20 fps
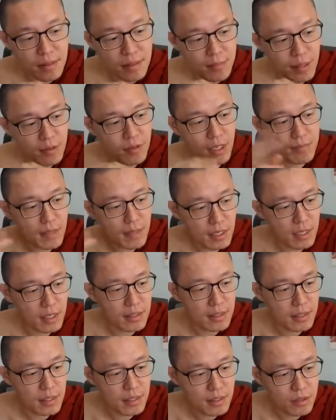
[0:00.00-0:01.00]

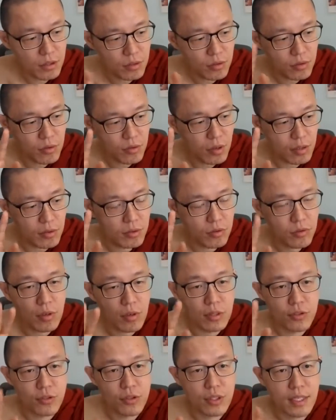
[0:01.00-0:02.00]
two
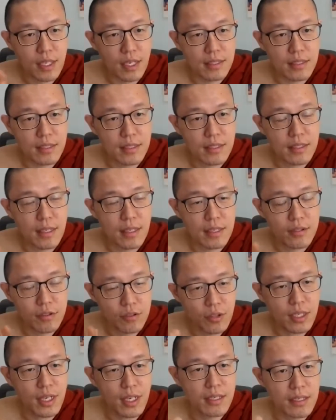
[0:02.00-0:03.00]
or three other
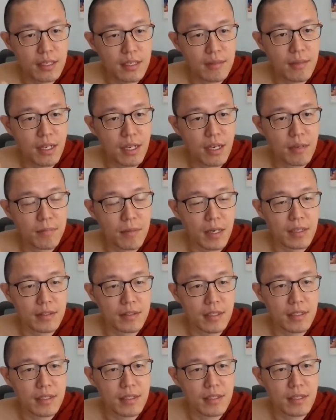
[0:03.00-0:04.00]

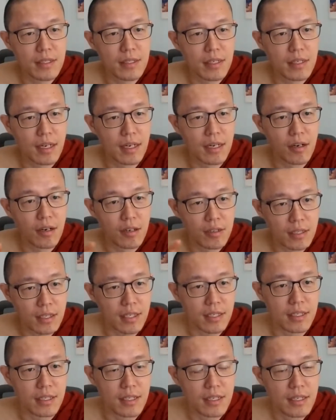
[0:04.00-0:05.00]
person
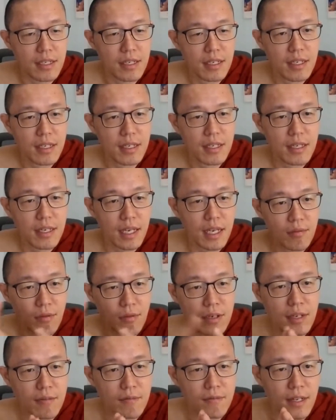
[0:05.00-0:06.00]
ordained, and
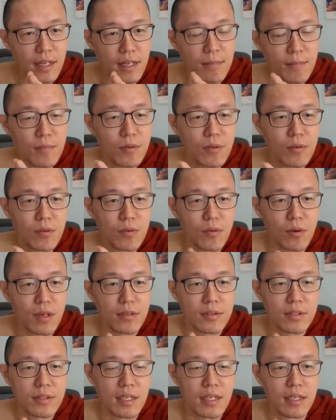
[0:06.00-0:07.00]
one of them
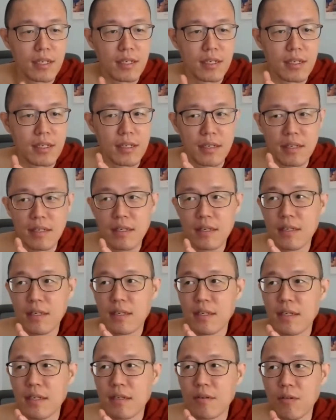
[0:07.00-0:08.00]
was a
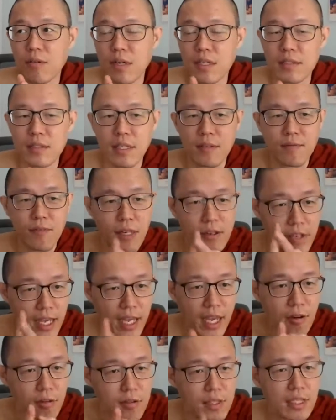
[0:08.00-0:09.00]
very
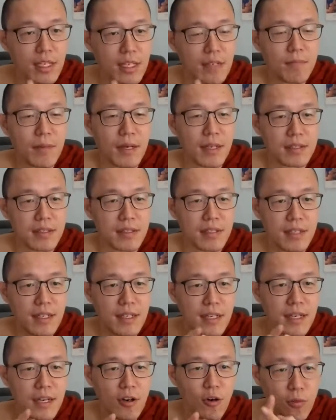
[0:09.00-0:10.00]
elderly person,
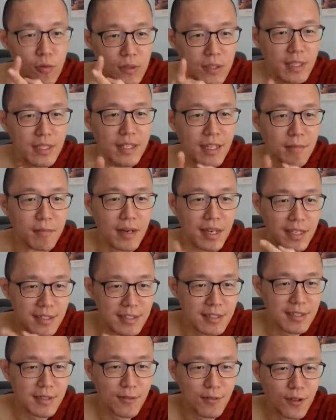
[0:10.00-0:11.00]
older than my
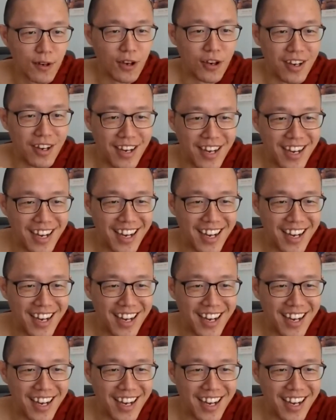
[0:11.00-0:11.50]
sifu.